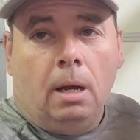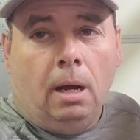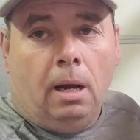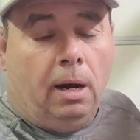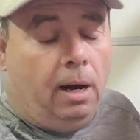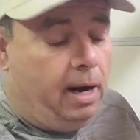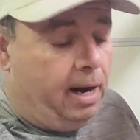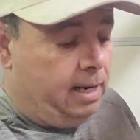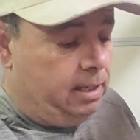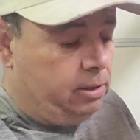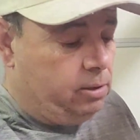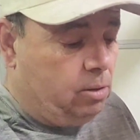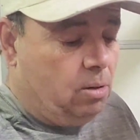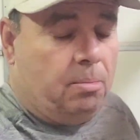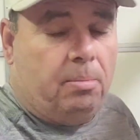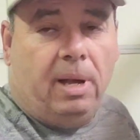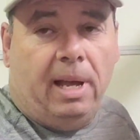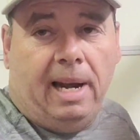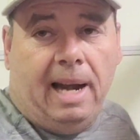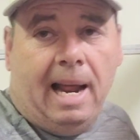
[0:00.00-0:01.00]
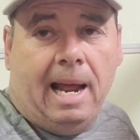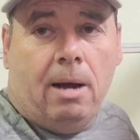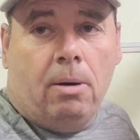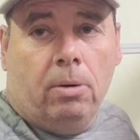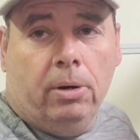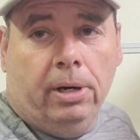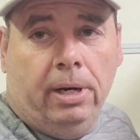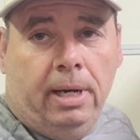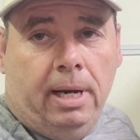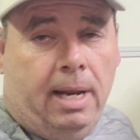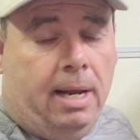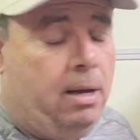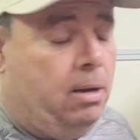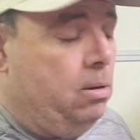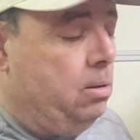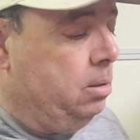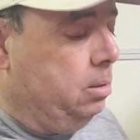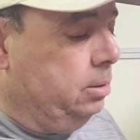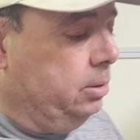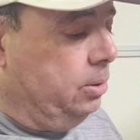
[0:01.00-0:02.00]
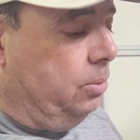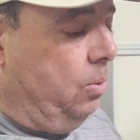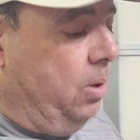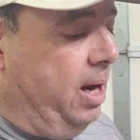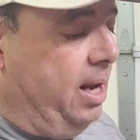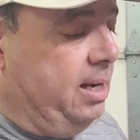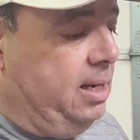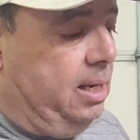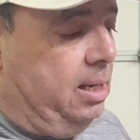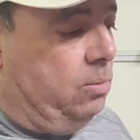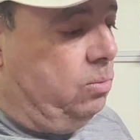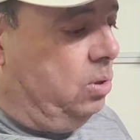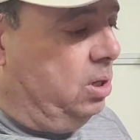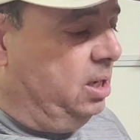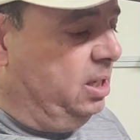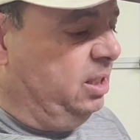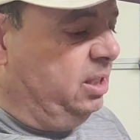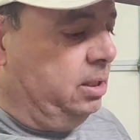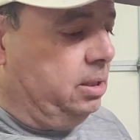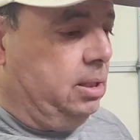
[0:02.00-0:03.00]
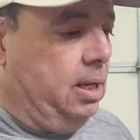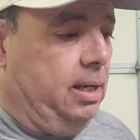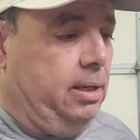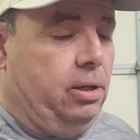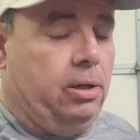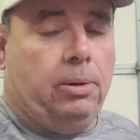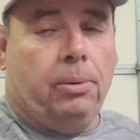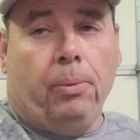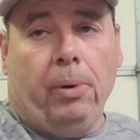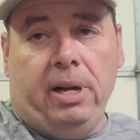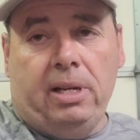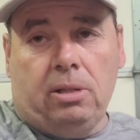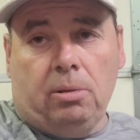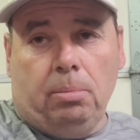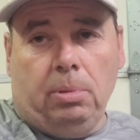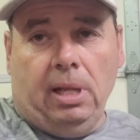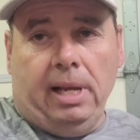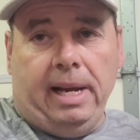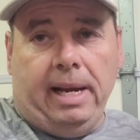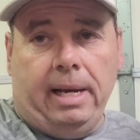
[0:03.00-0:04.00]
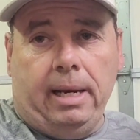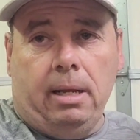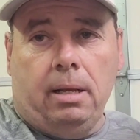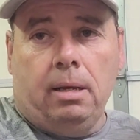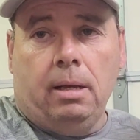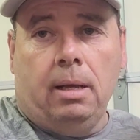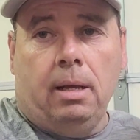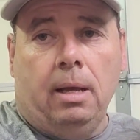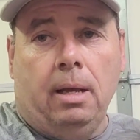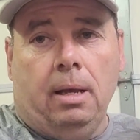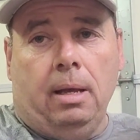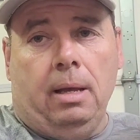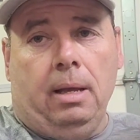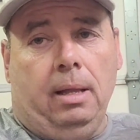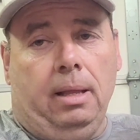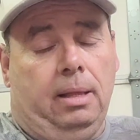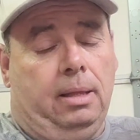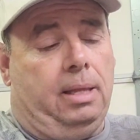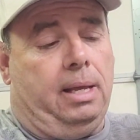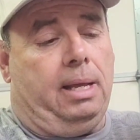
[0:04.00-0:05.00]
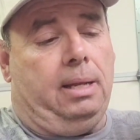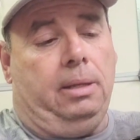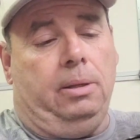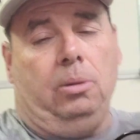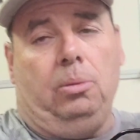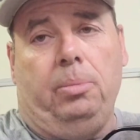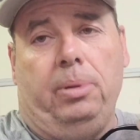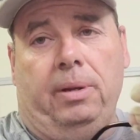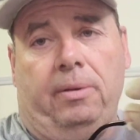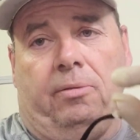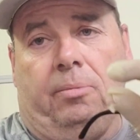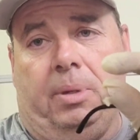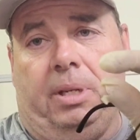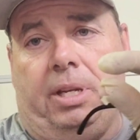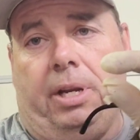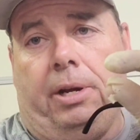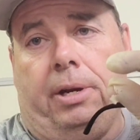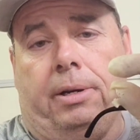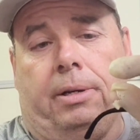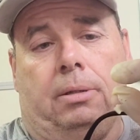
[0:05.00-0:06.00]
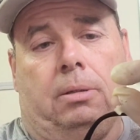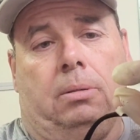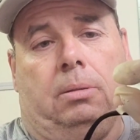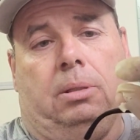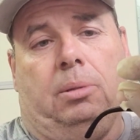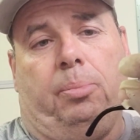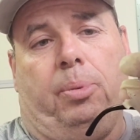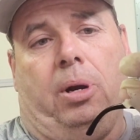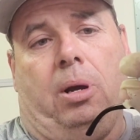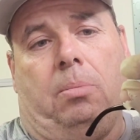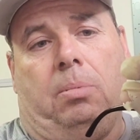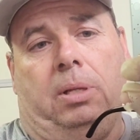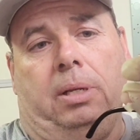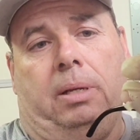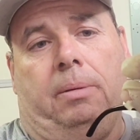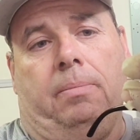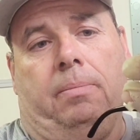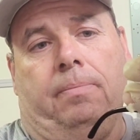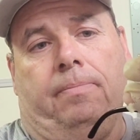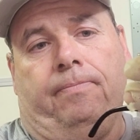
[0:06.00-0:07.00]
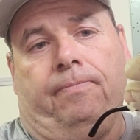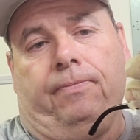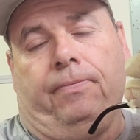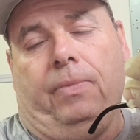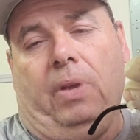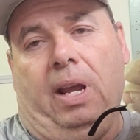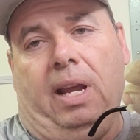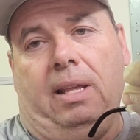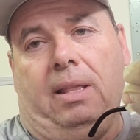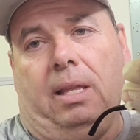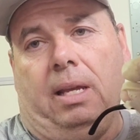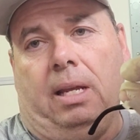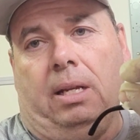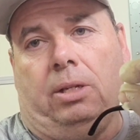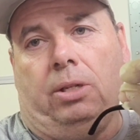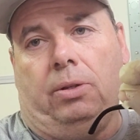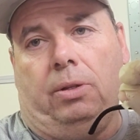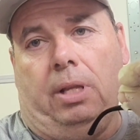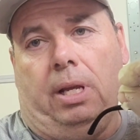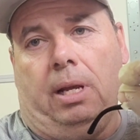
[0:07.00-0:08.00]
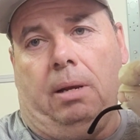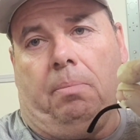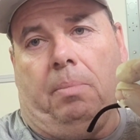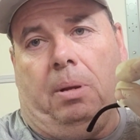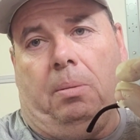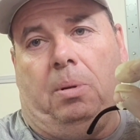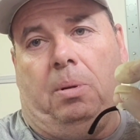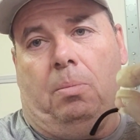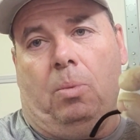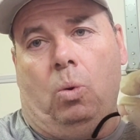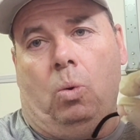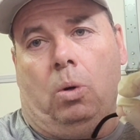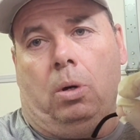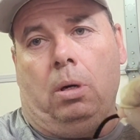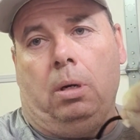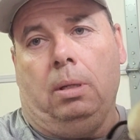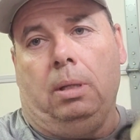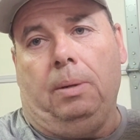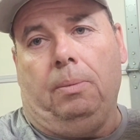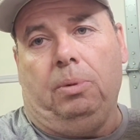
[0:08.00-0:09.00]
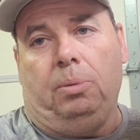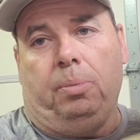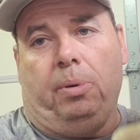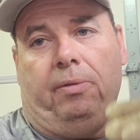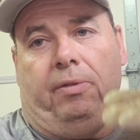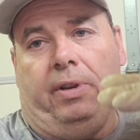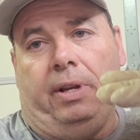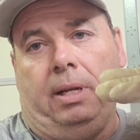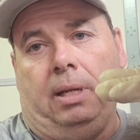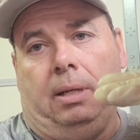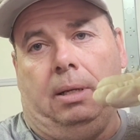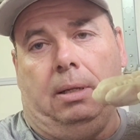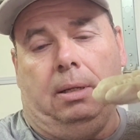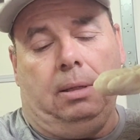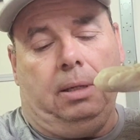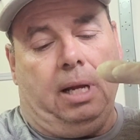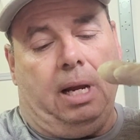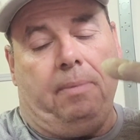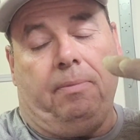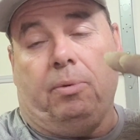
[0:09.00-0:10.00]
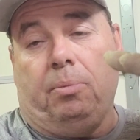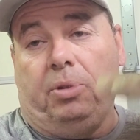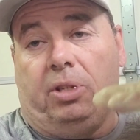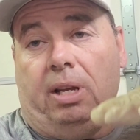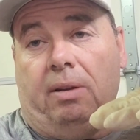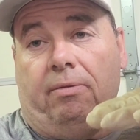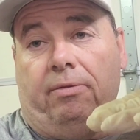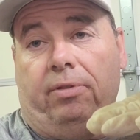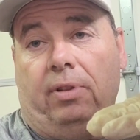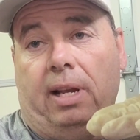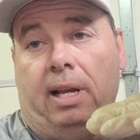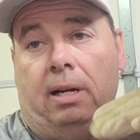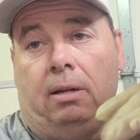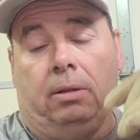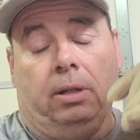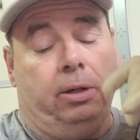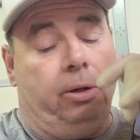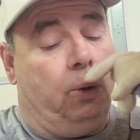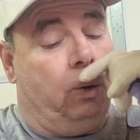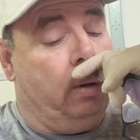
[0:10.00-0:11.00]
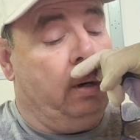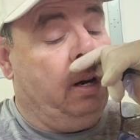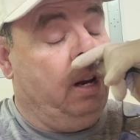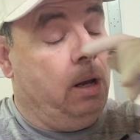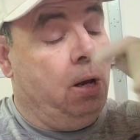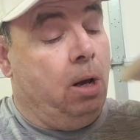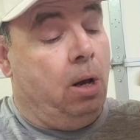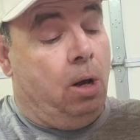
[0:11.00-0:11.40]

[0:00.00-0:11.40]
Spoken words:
All right, so I'm about an hour in now. So what I did was I took a razor blade. That little bit of material was probably 1/8 inch thick, maybe more, that was preventing the tape from setting flat on the door.